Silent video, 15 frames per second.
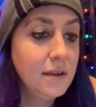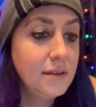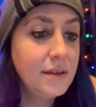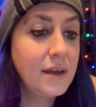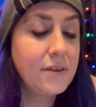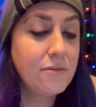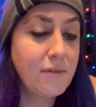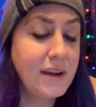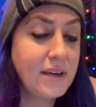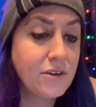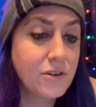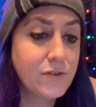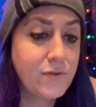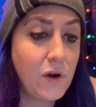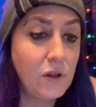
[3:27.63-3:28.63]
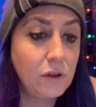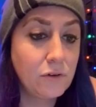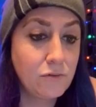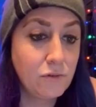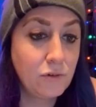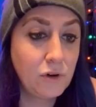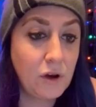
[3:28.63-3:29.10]
The other reindeers
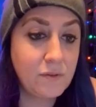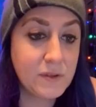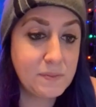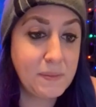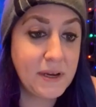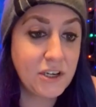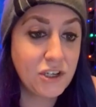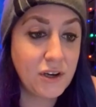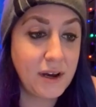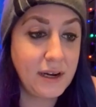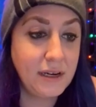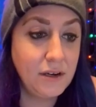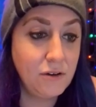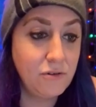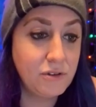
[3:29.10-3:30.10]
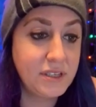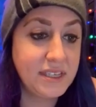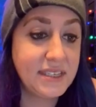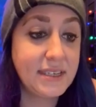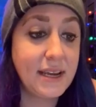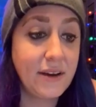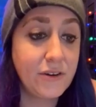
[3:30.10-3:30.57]
followed Rudolph's big shiny nose to
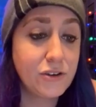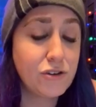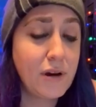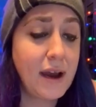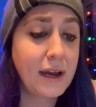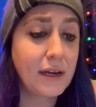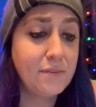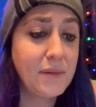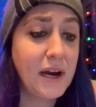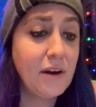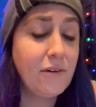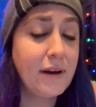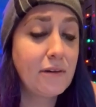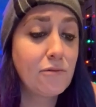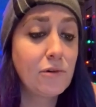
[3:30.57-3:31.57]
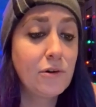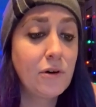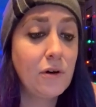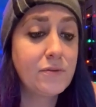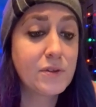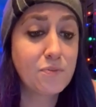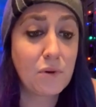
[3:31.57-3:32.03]
stay on track, admiring
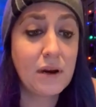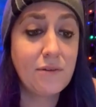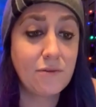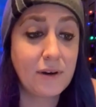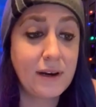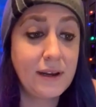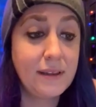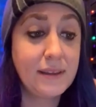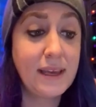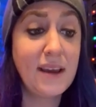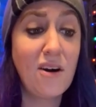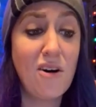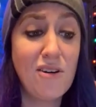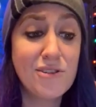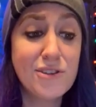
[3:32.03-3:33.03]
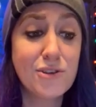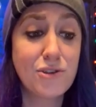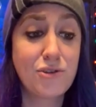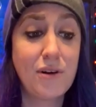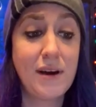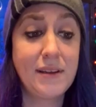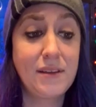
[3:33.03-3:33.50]
Rudolph's bravery. They also
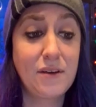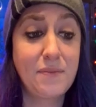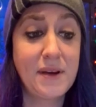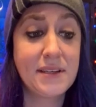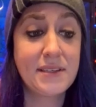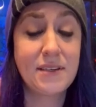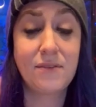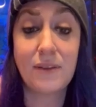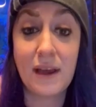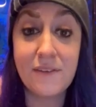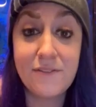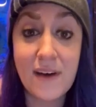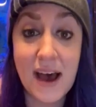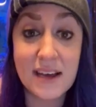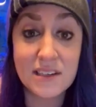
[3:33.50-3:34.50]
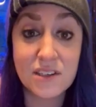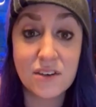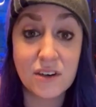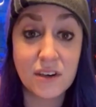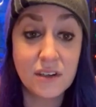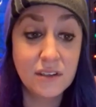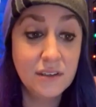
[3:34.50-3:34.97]
tried their best to fly
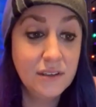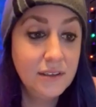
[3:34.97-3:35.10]
faster.